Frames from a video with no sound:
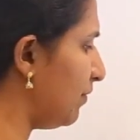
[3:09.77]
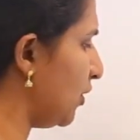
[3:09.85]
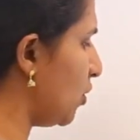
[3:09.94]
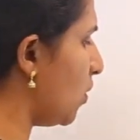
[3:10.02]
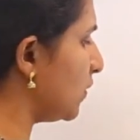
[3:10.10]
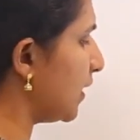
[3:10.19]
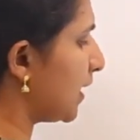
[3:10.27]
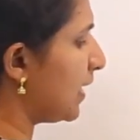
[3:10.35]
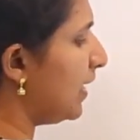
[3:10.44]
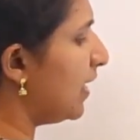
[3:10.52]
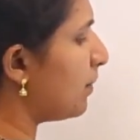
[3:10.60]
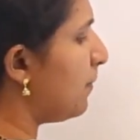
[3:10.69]
we know the
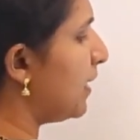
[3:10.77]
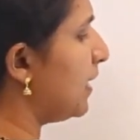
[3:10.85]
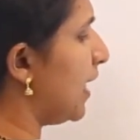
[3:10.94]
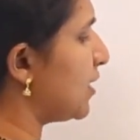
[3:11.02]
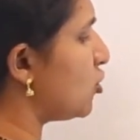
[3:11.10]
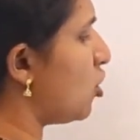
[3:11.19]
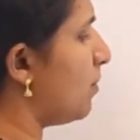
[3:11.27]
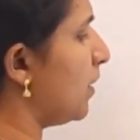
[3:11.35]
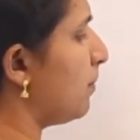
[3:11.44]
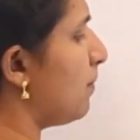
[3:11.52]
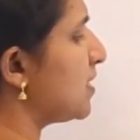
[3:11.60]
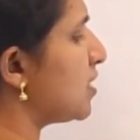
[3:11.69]
carbon
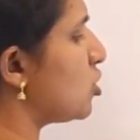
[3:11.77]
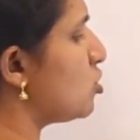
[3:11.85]
atomic mass